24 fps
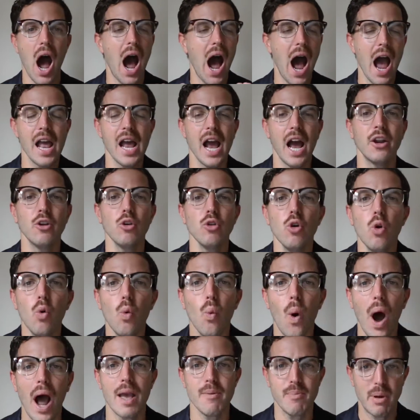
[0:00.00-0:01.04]
I don't know
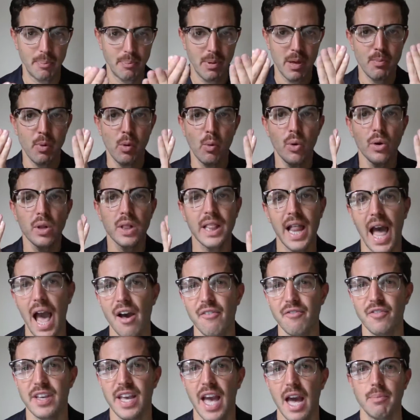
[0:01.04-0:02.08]
why, but people were
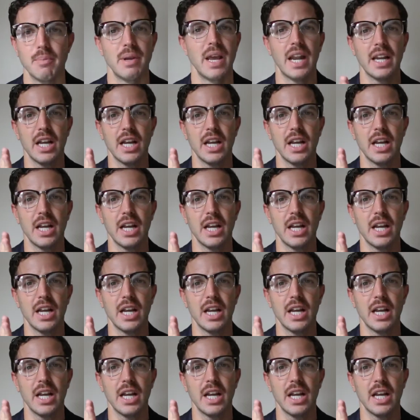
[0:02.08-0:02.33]
laughing at me,